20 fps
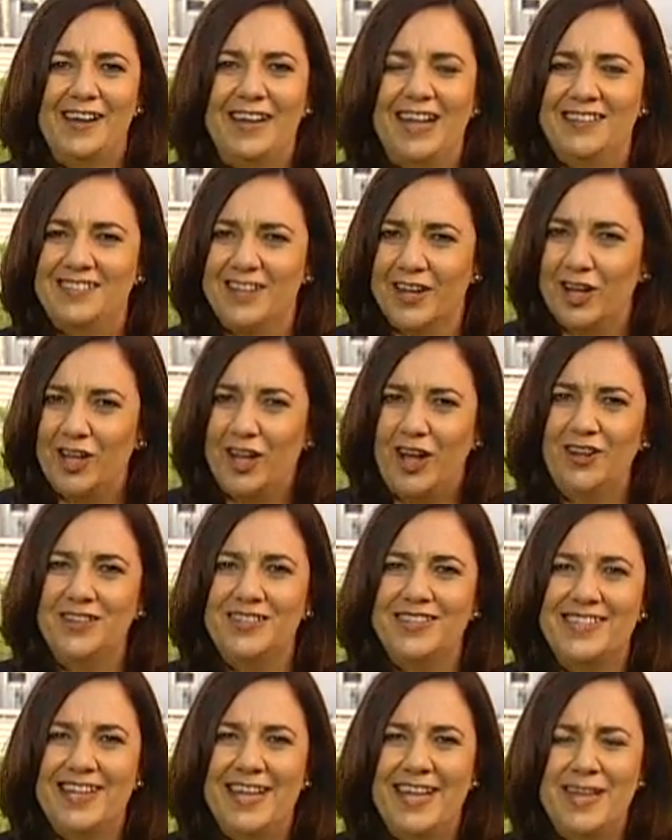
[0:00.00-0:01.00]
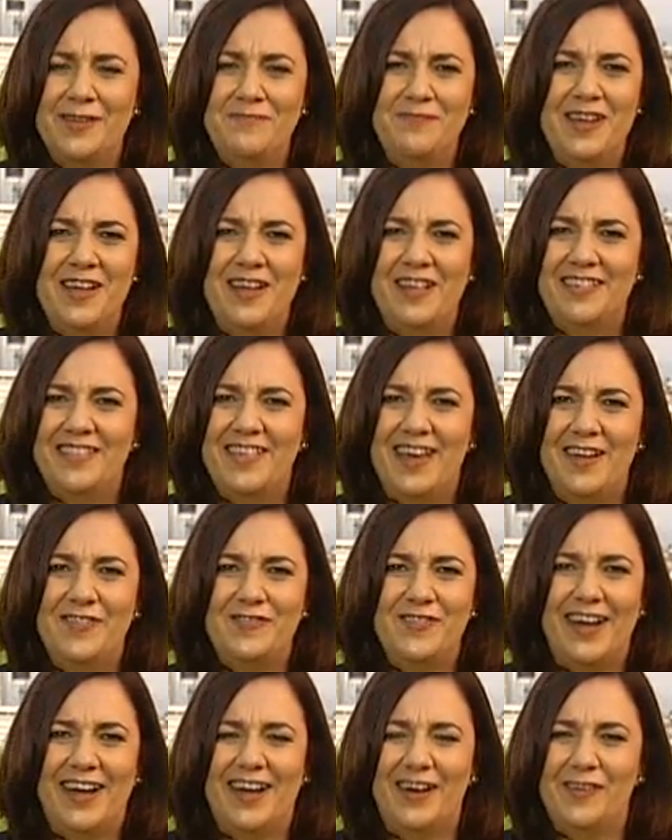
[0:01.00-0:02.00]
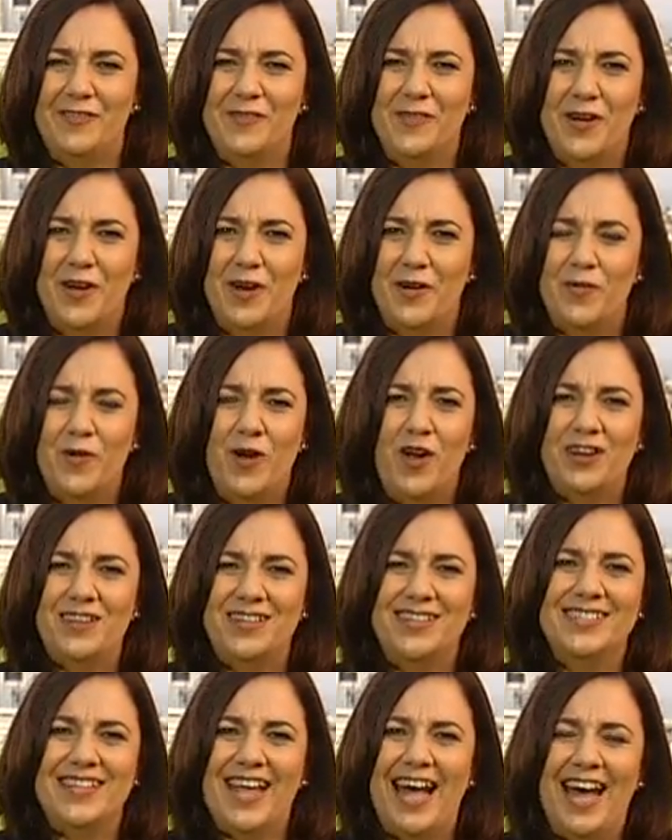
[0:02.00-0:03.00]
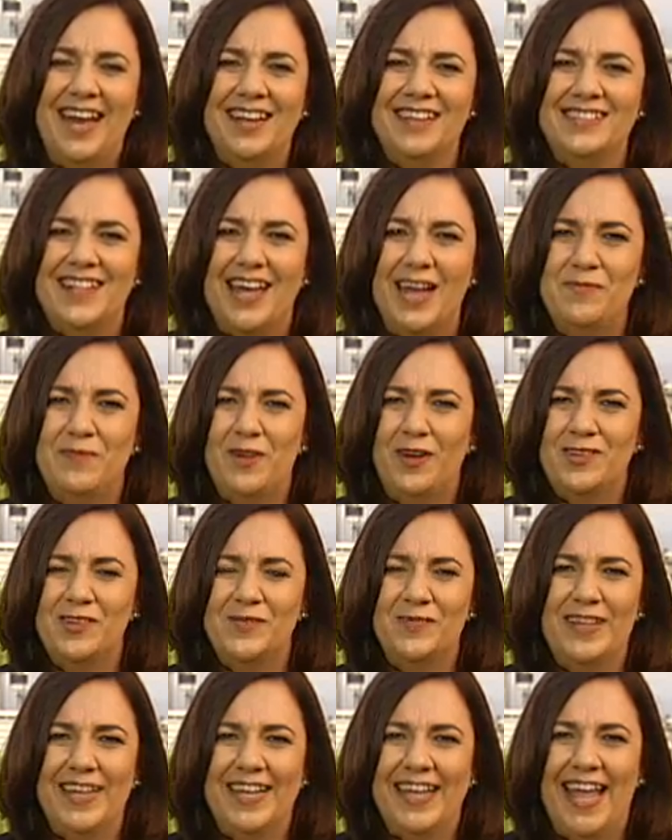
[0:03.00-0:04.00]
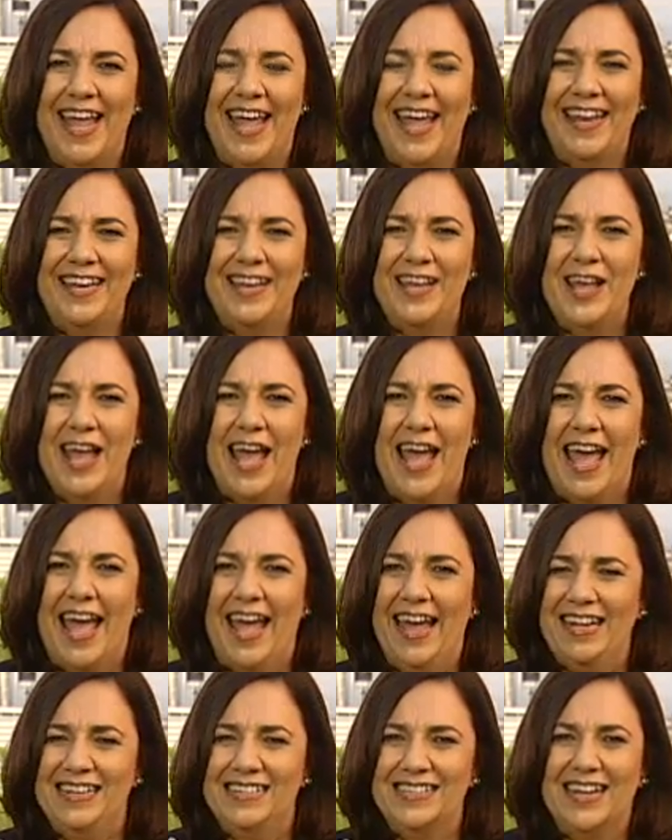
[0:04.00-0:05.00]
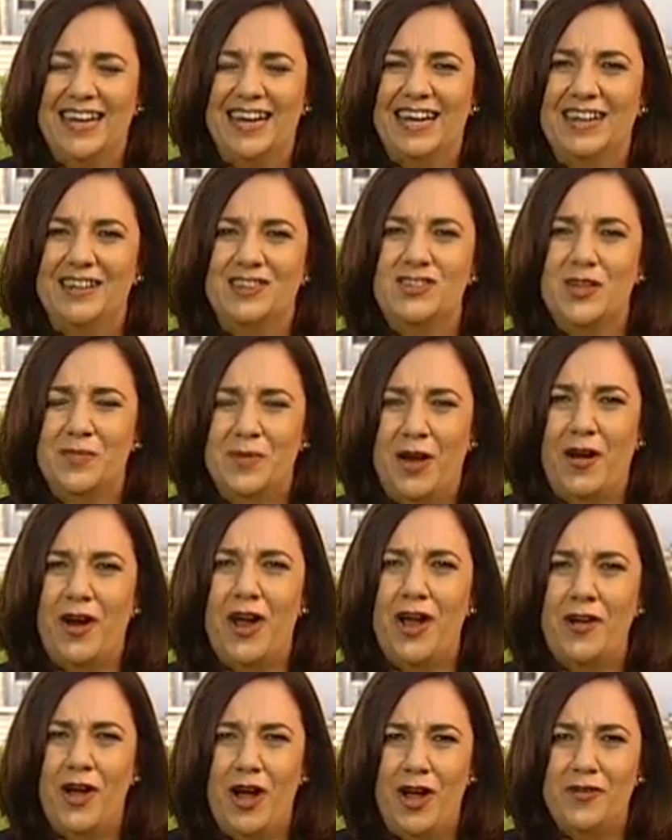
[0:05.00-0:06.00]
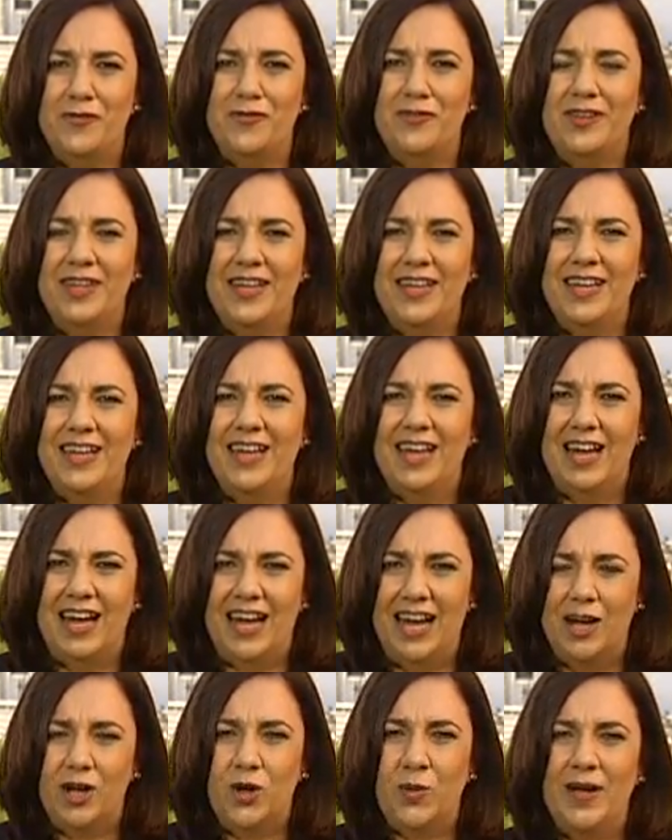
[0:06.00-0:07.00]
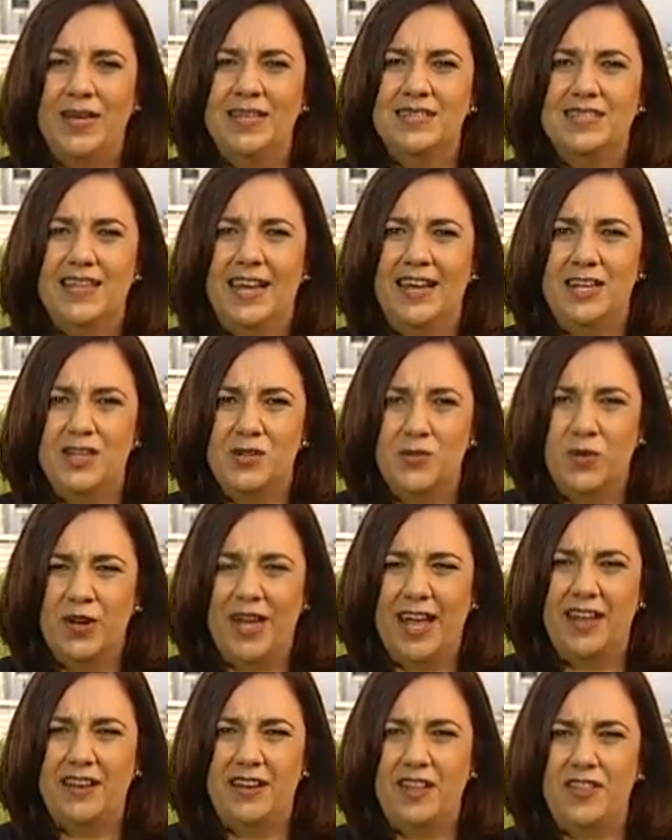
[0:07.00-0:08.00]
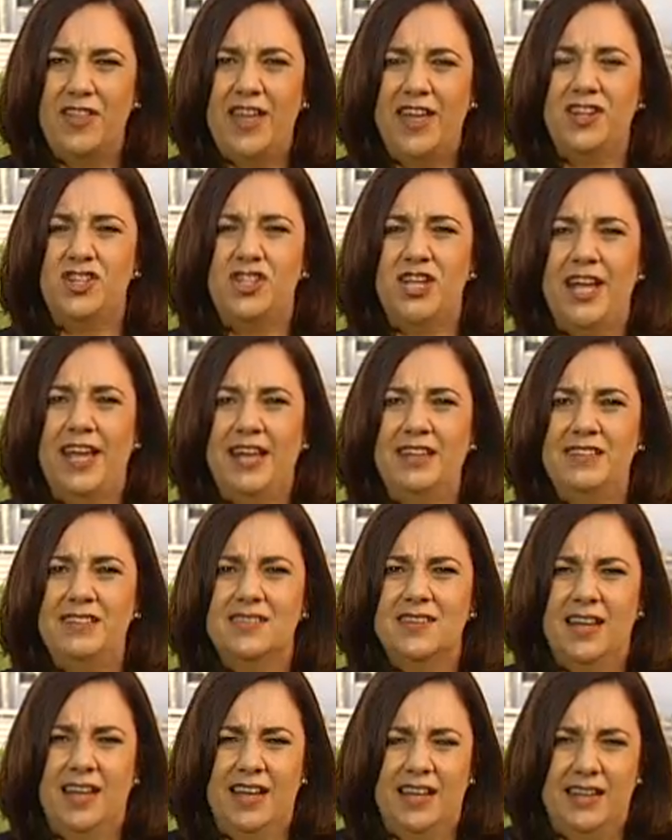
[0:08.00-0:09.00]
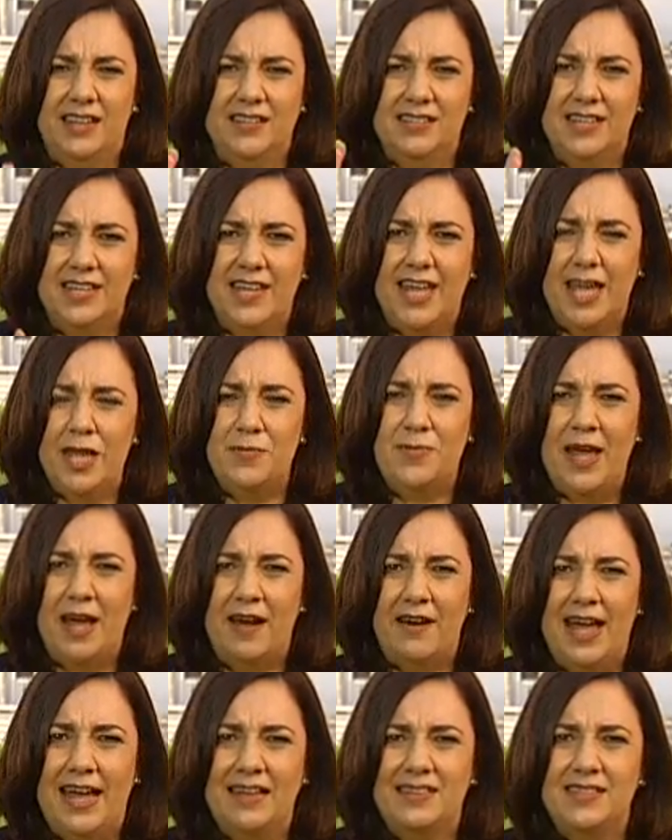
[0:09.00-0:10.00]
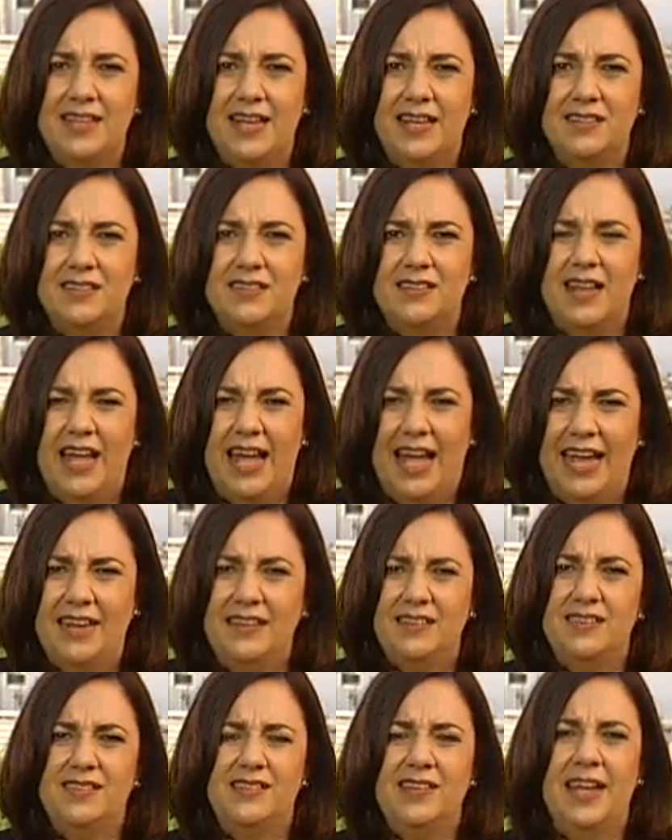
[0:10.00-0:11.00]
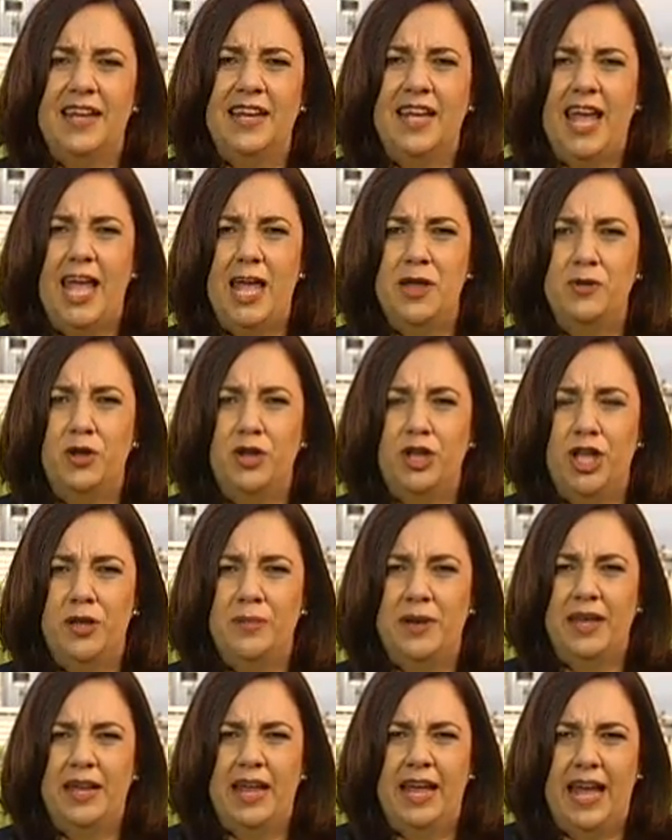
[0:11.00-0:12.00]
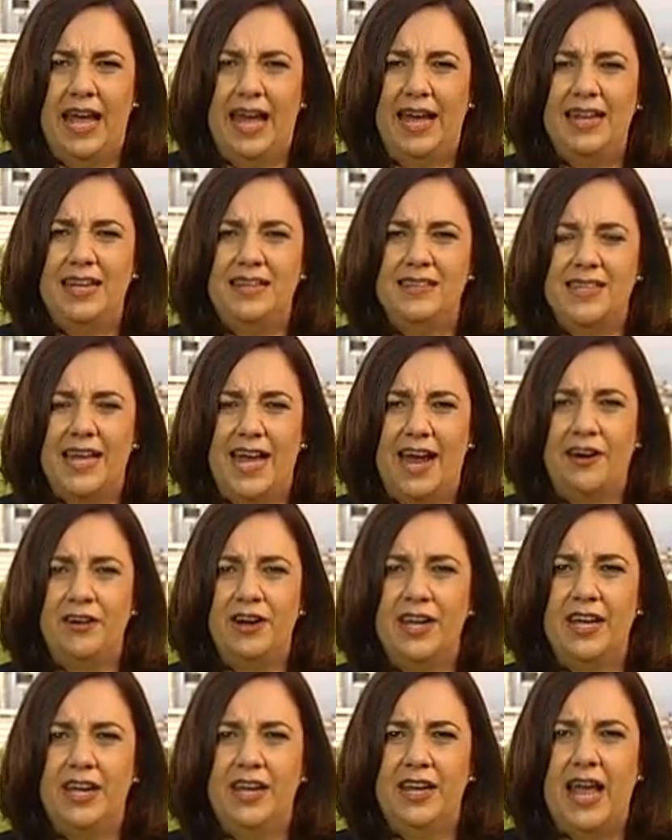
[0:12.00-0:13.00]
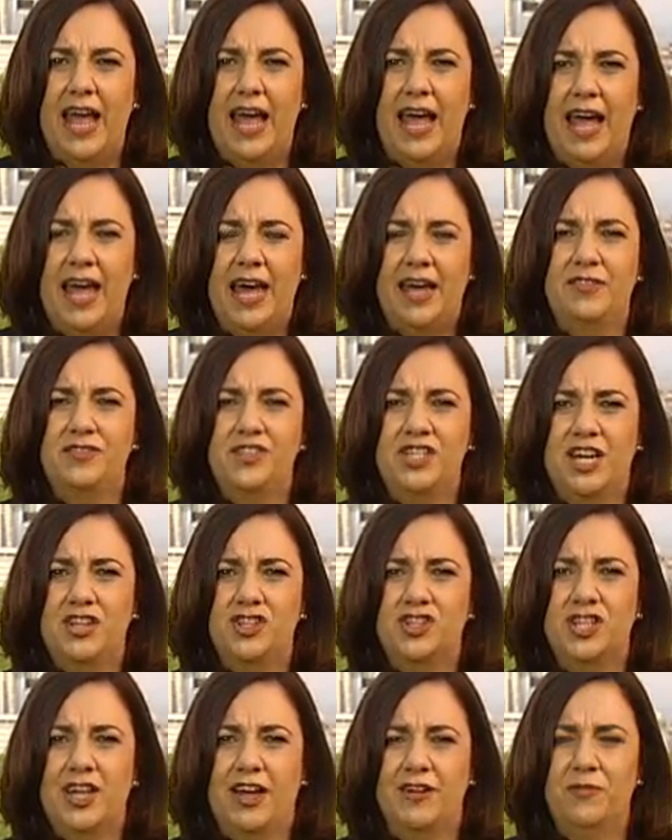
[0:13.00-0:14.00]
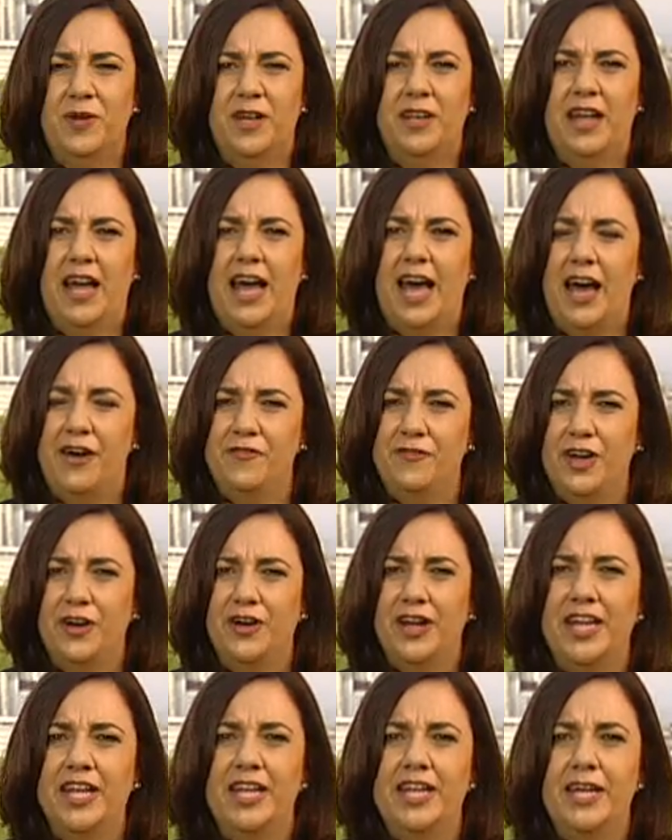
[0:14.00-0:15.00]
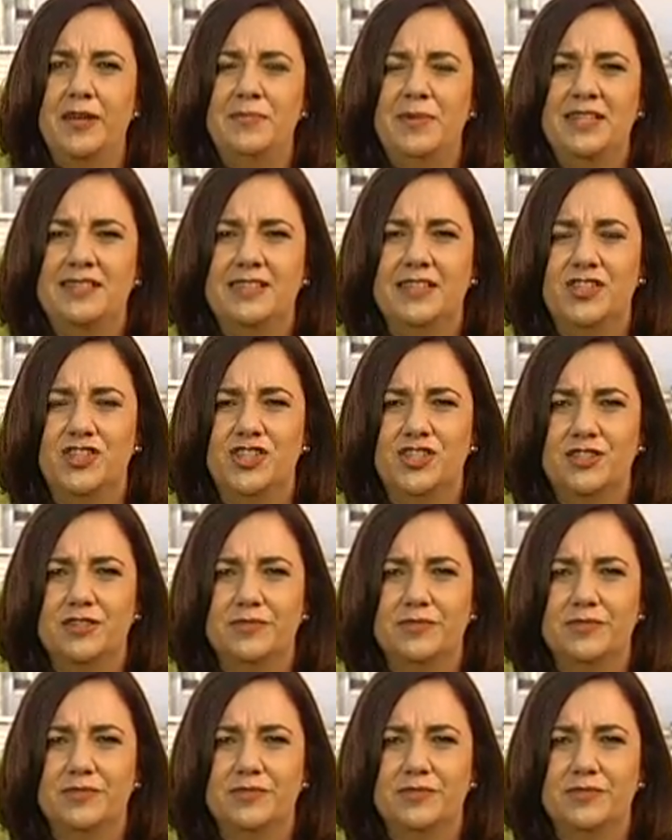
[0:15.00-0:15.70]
It's a close team. They've worked as hard as they possibly can, and tomorrow, hopefully, Queenslanders will get their chance to keep our assets and to send Campbell Newman and his arrogant, out-of-touch government a very clear message.